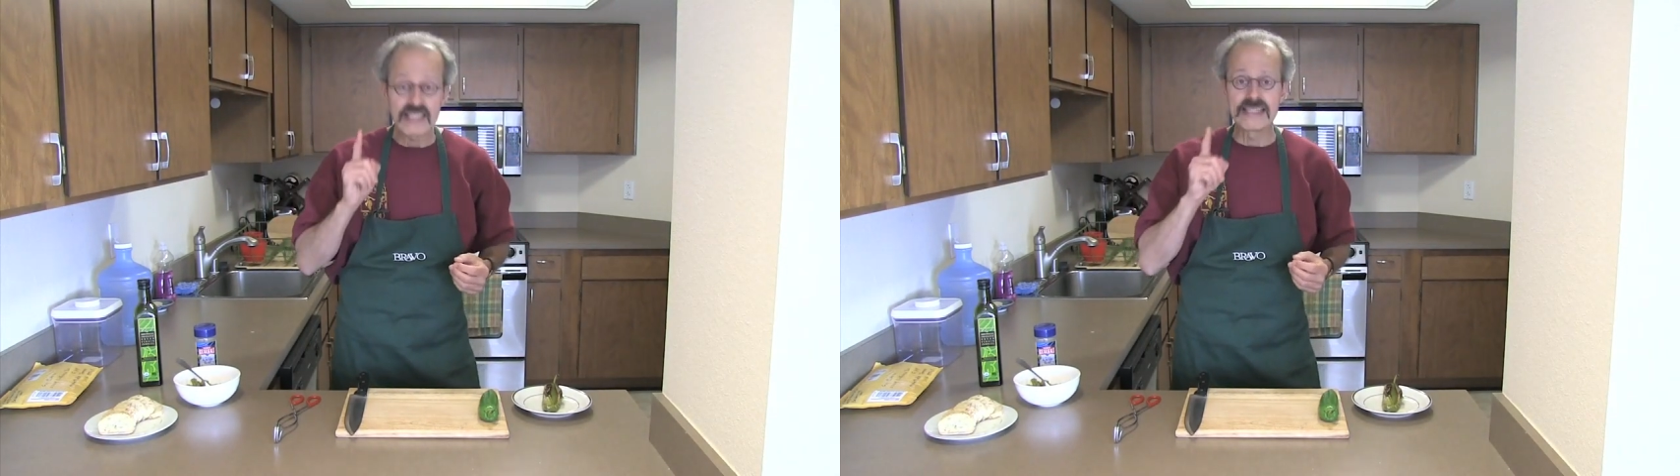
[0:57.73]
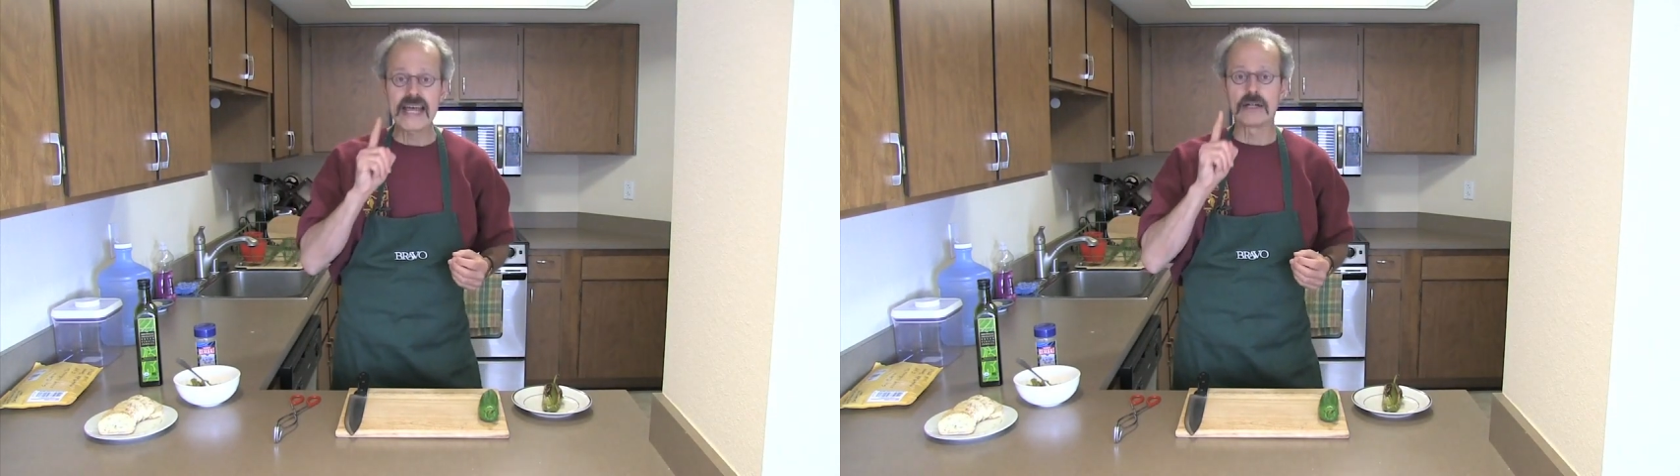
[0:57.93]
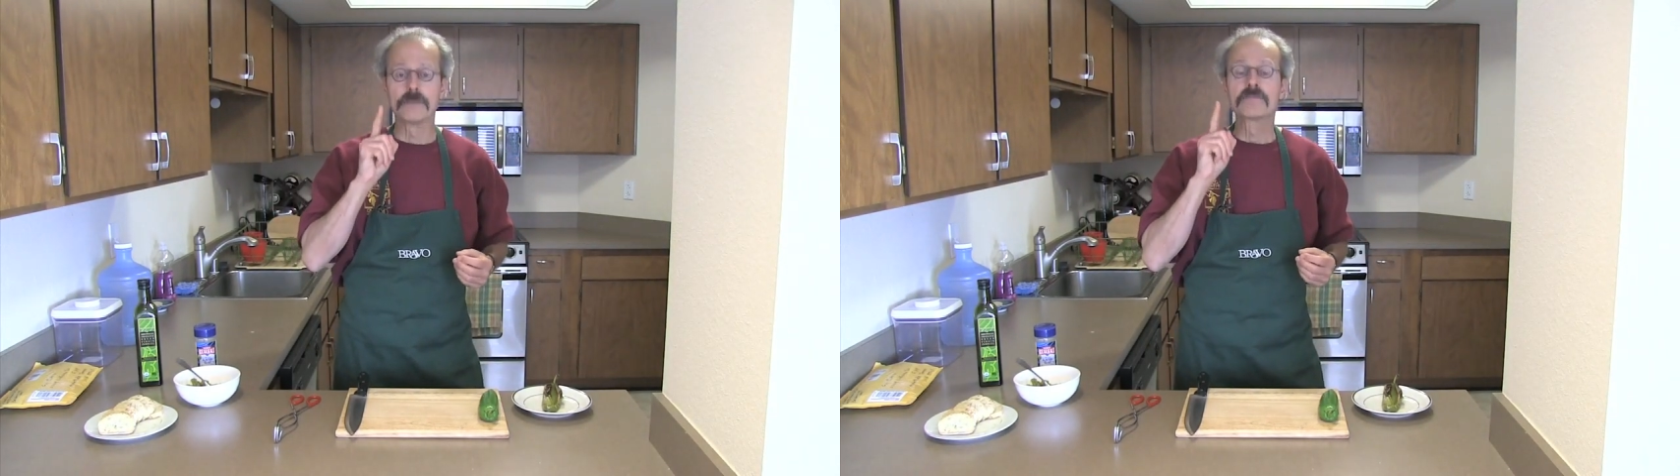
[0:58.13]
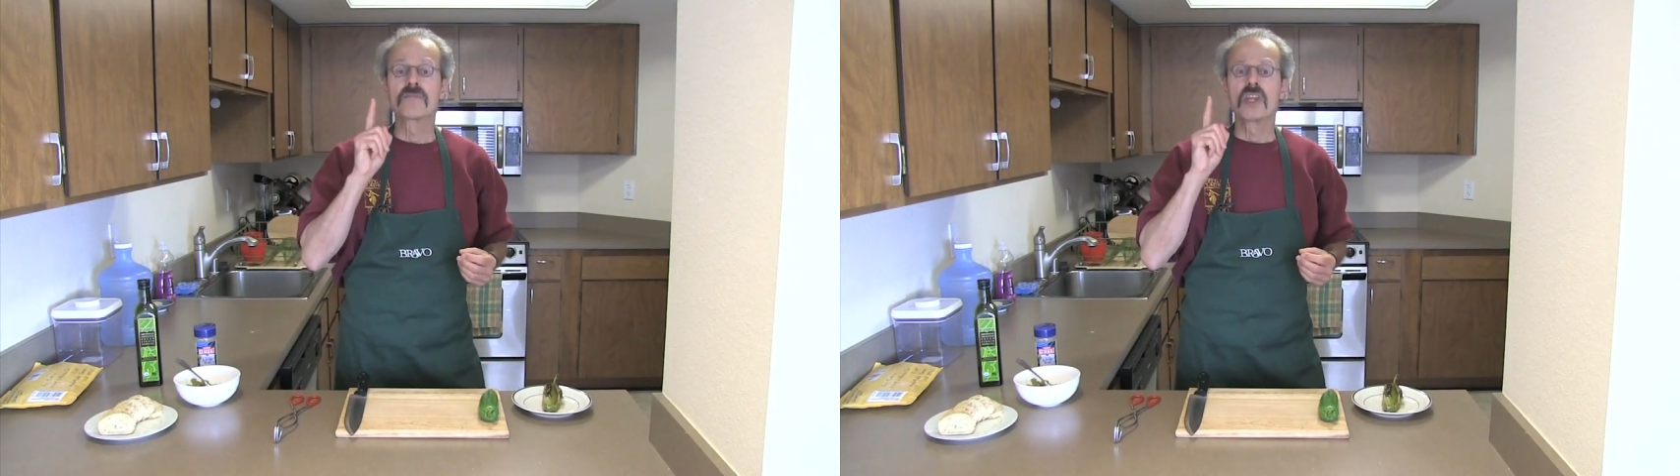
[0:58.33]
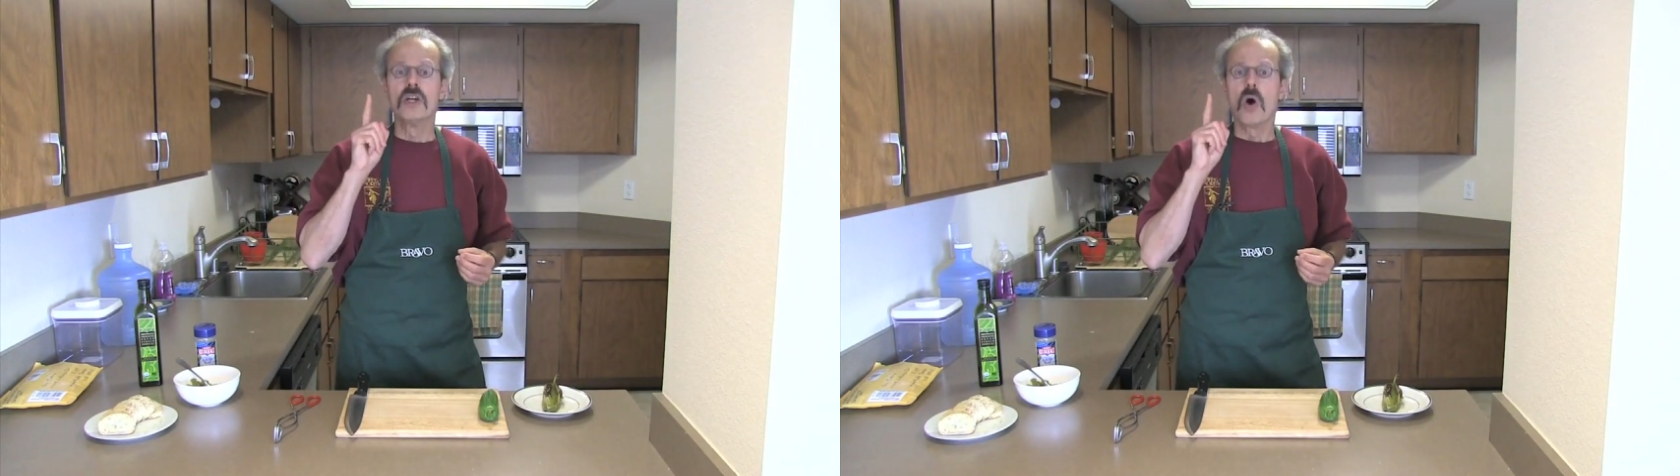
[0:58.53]
Now,
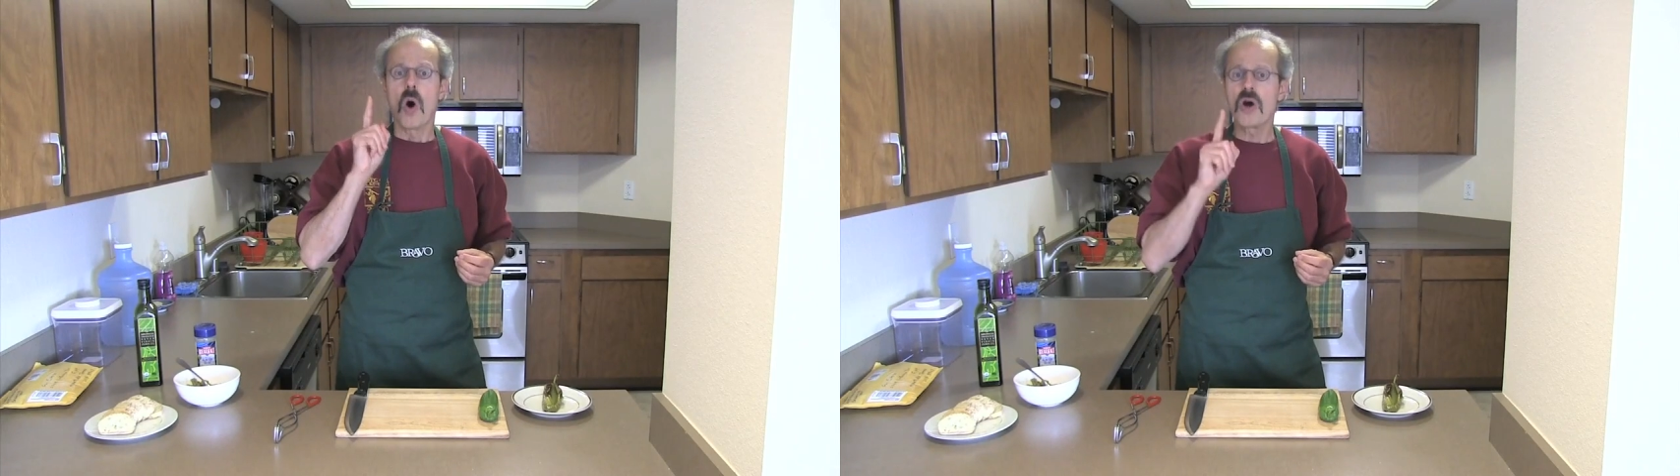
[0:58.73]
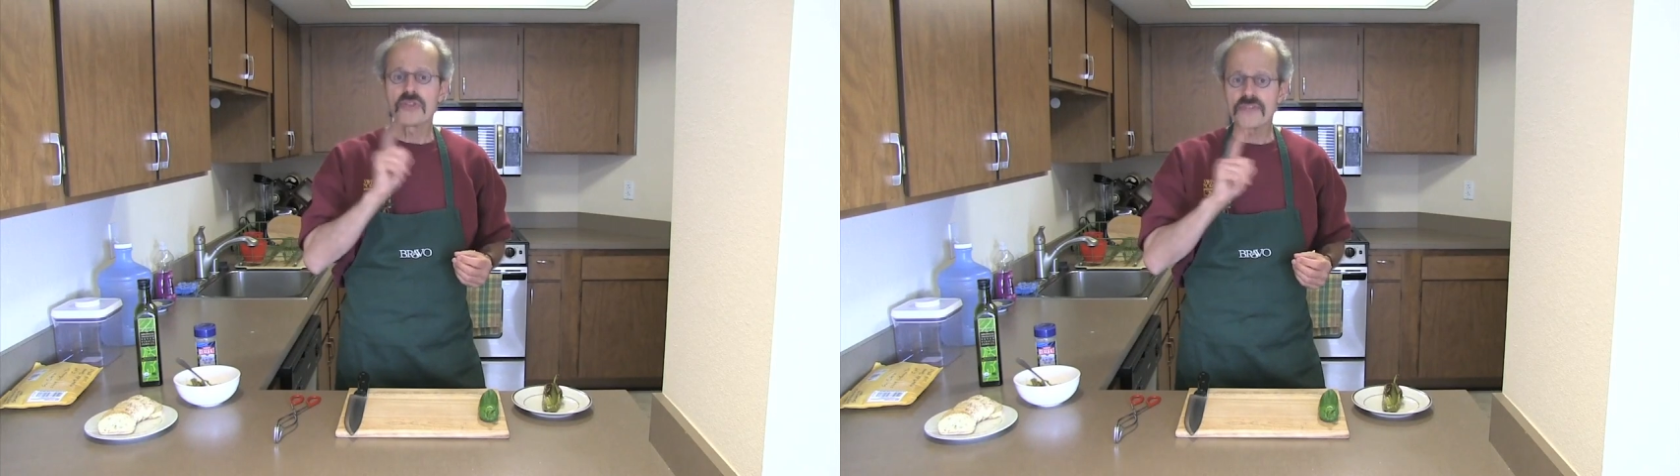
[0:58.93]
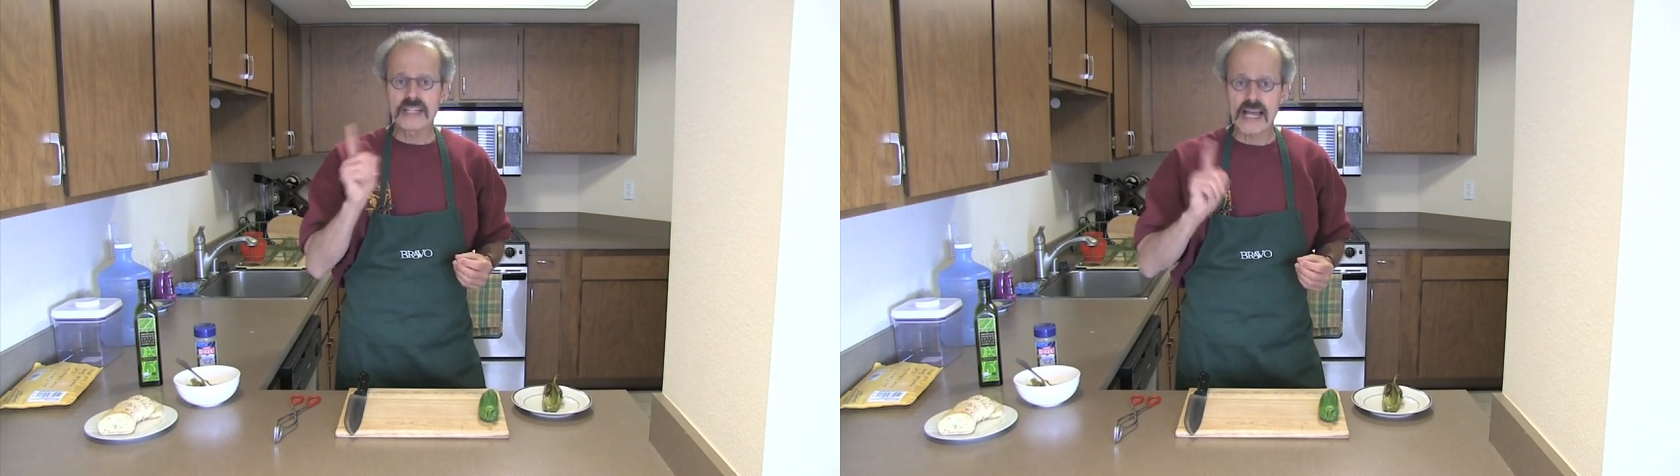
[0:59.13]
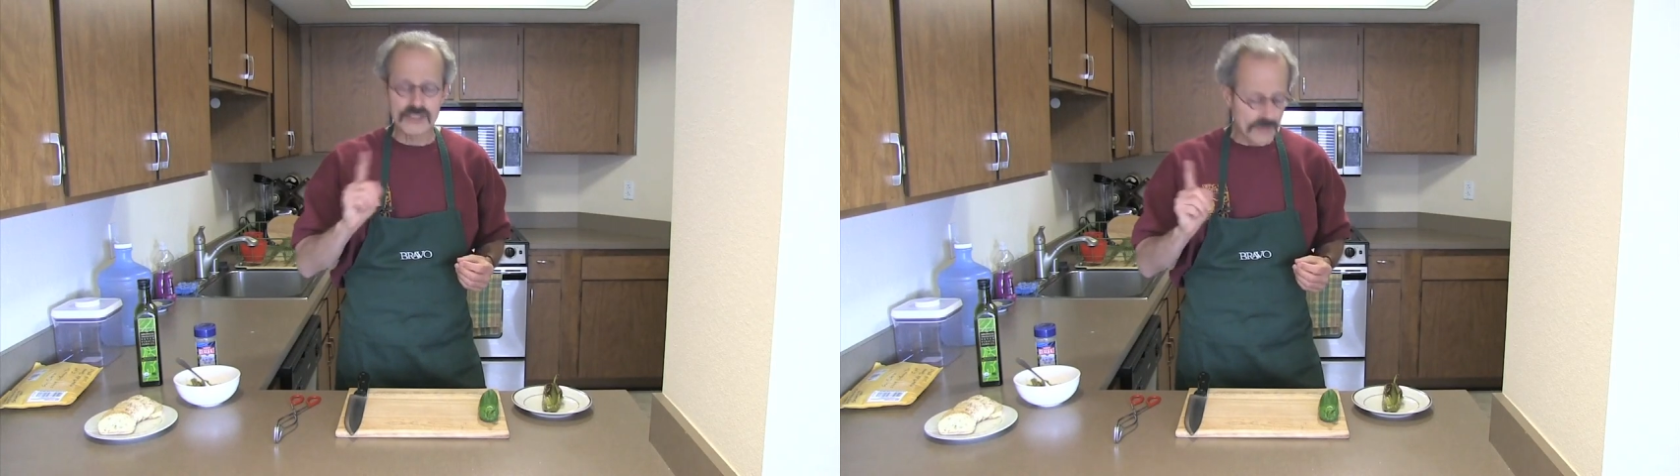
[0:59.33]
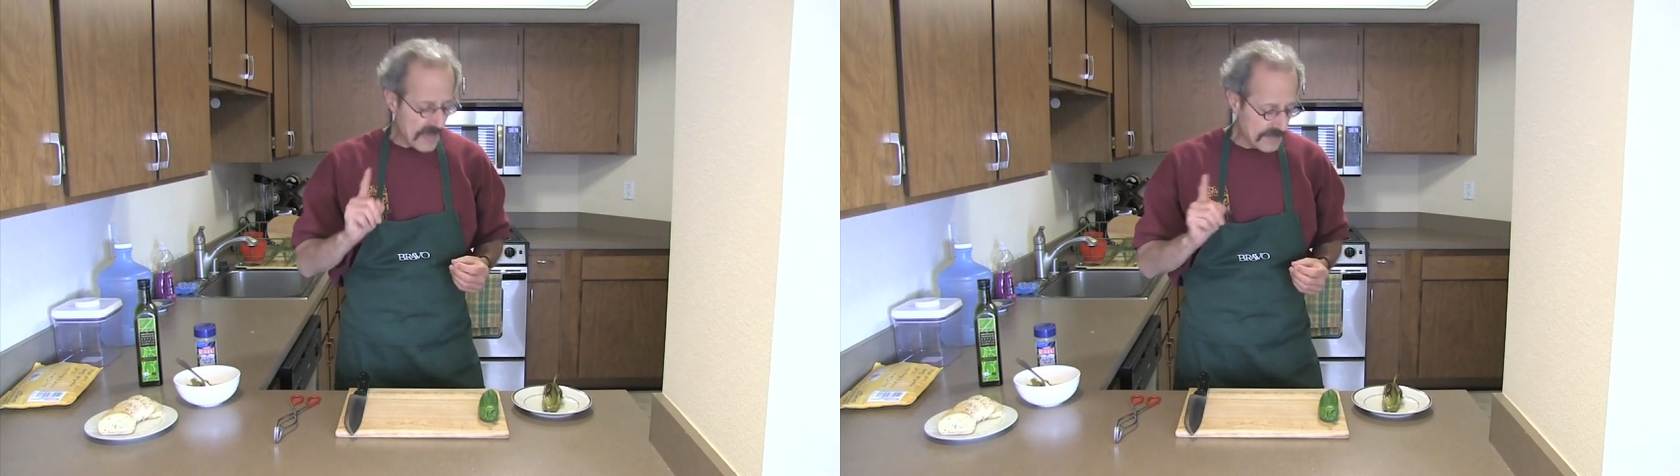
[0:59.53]
all different
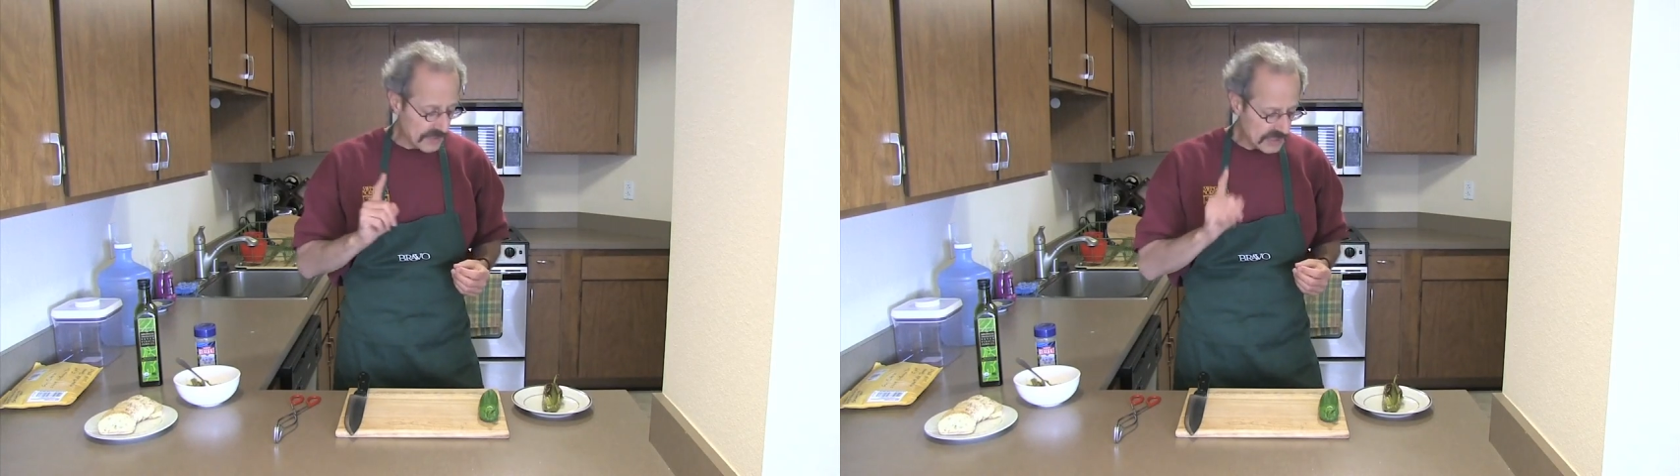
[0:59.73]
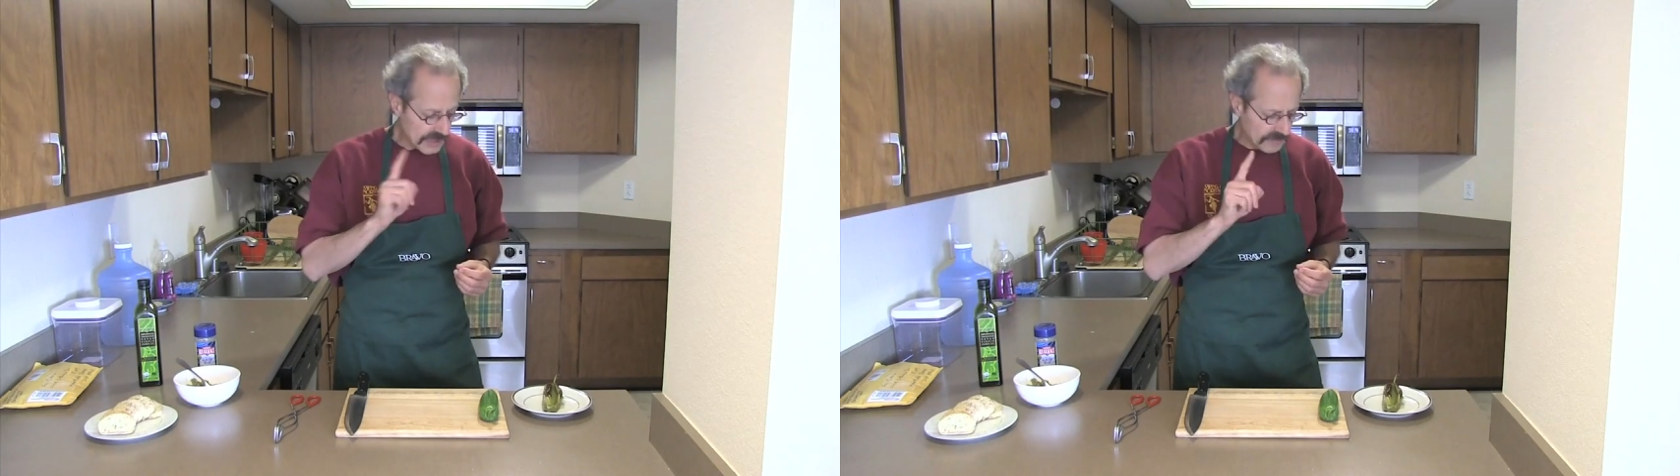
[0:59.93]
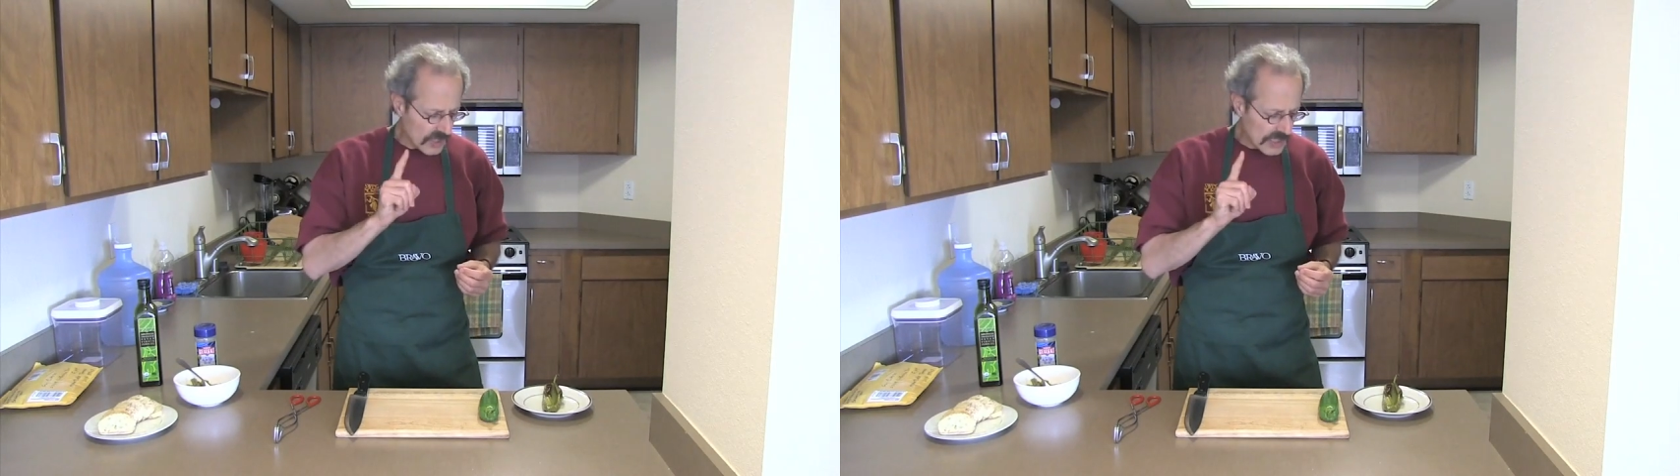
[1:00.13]
kinds of pepper.